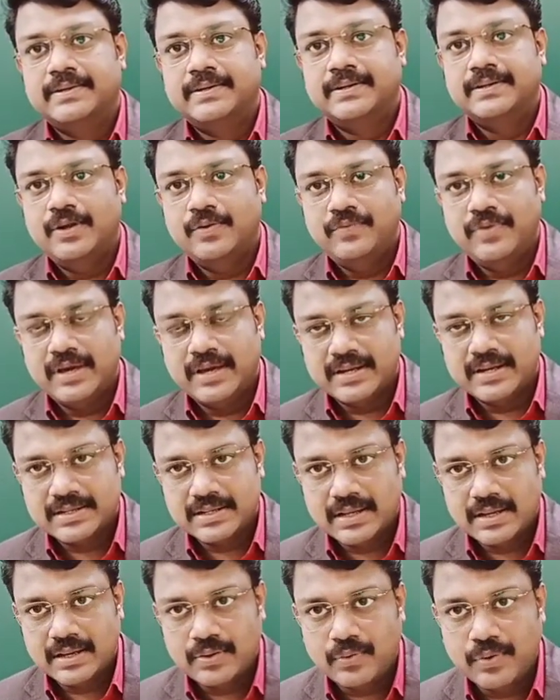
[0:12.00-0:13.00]
now we
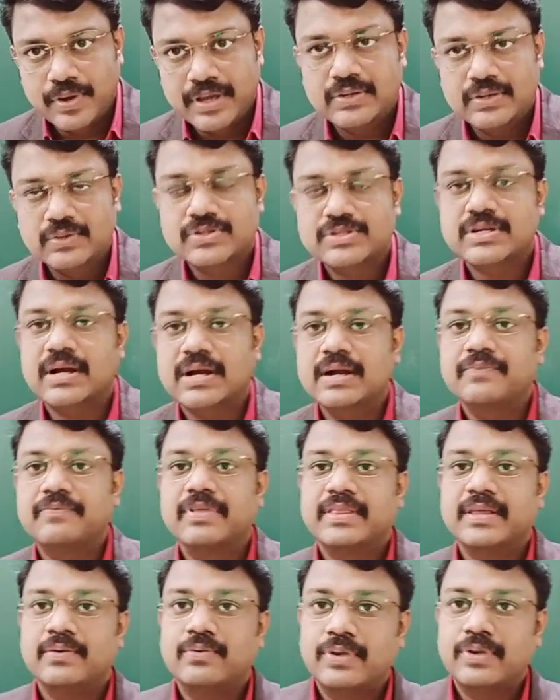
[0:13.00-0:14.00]
are going to start
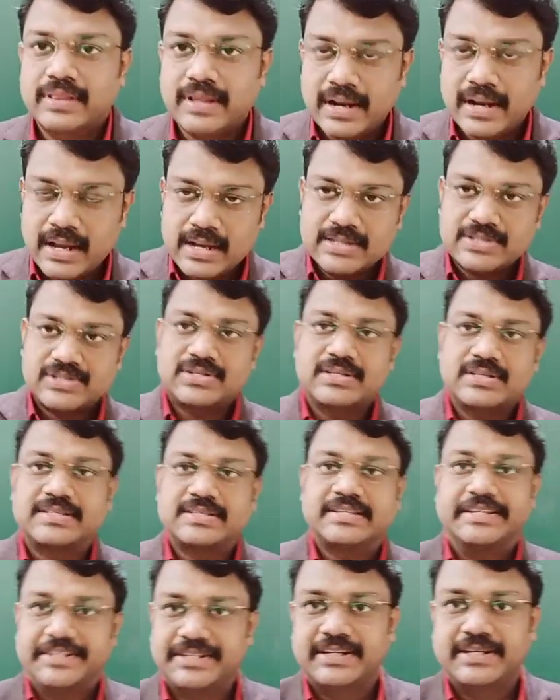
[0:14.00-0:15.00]
with the last
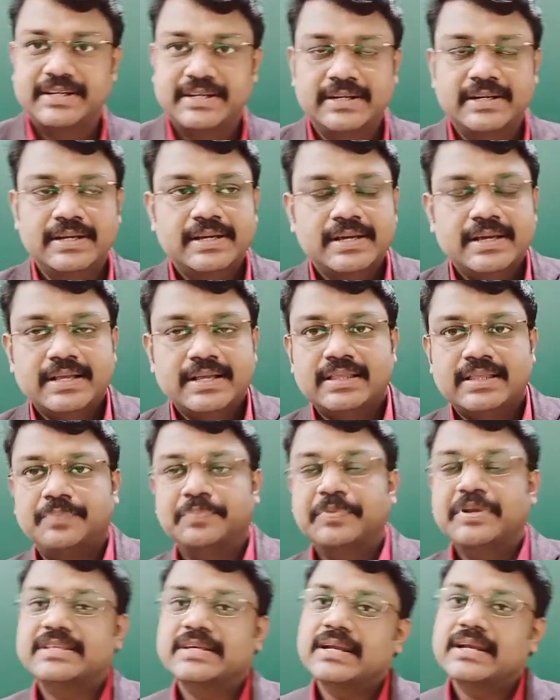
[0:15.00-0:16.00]
session, that
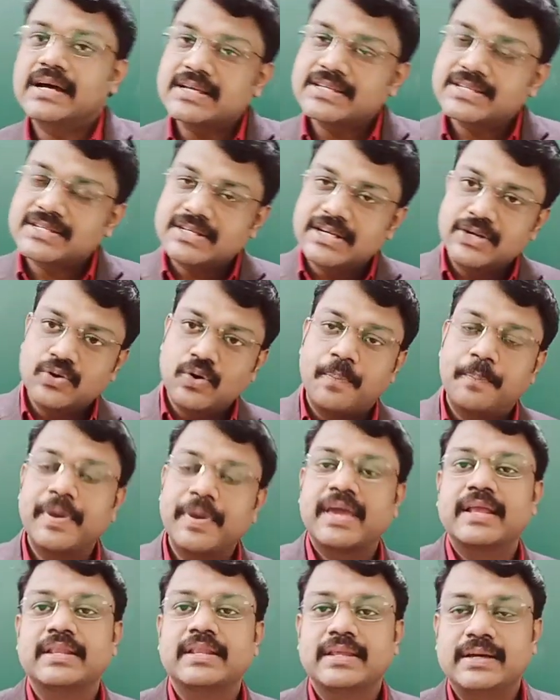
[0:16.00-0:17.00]
means the last
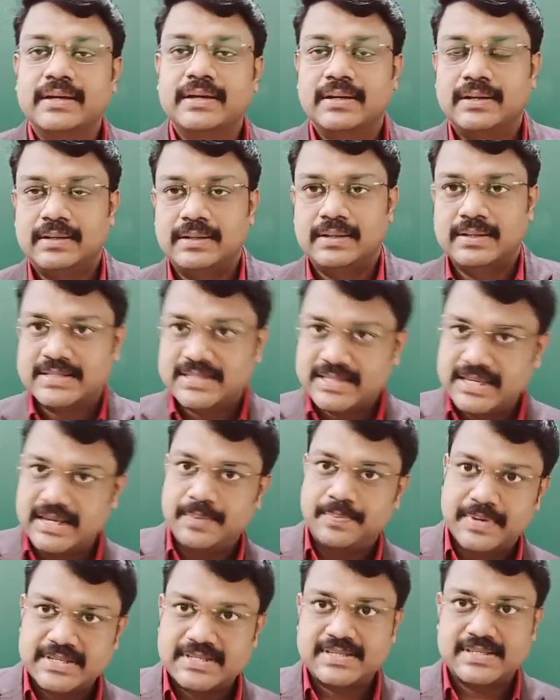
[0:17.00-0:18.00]
topic in the
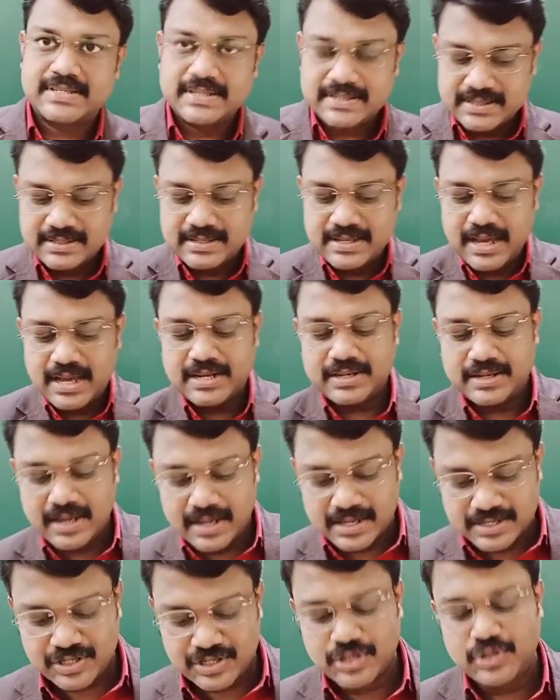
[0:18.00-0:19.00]
syllabus,
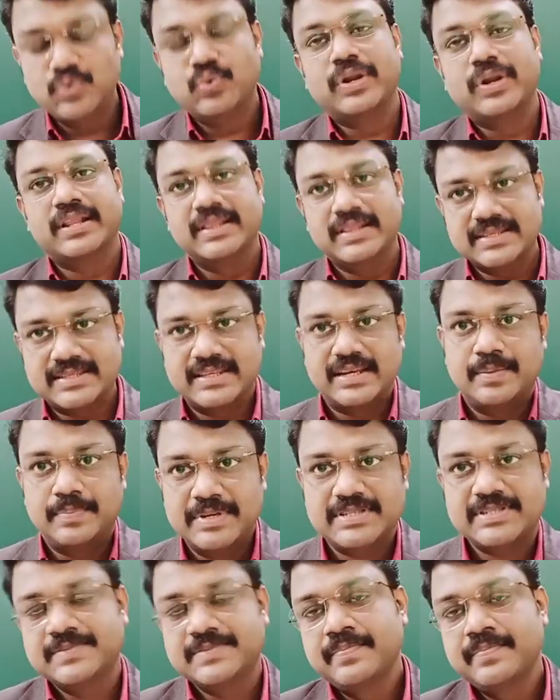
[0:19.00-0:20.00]
last unit in the
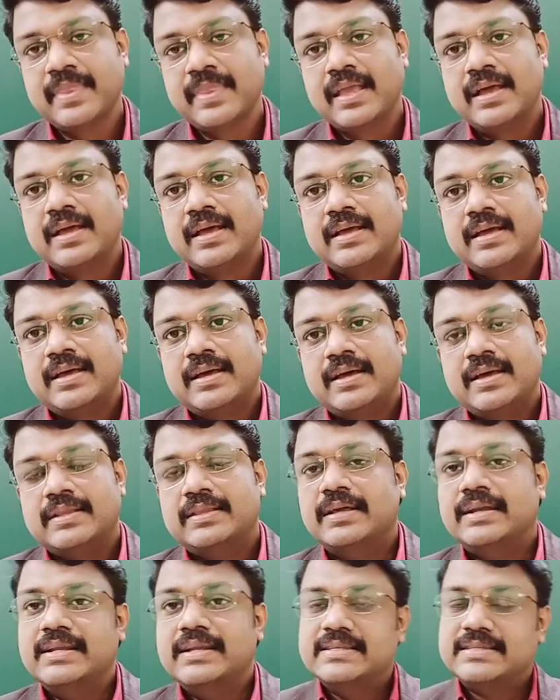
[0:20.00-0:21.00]
syllabus,
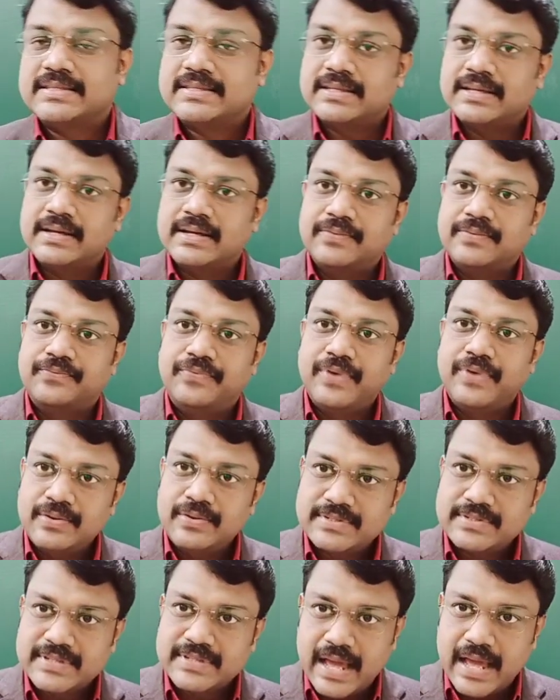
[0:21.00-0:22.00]
that is
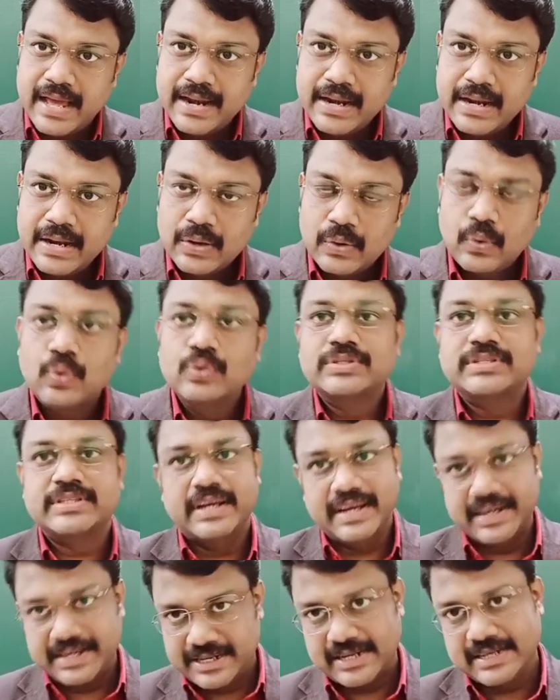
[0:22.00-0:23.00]
waves and
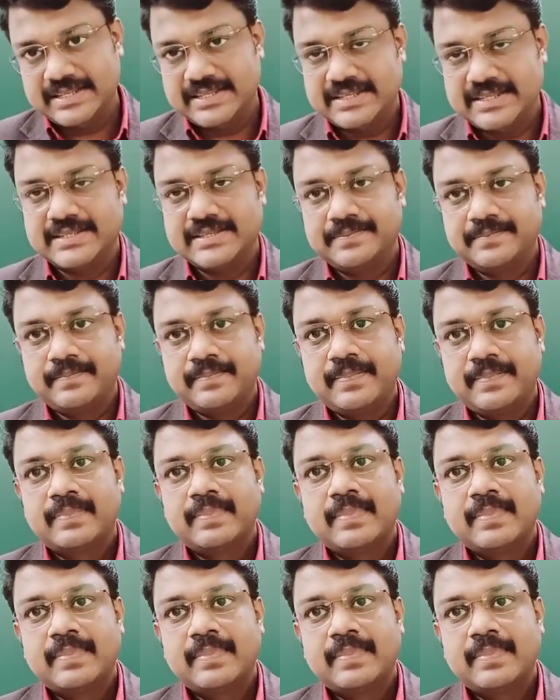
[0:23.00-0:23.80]
oscillations.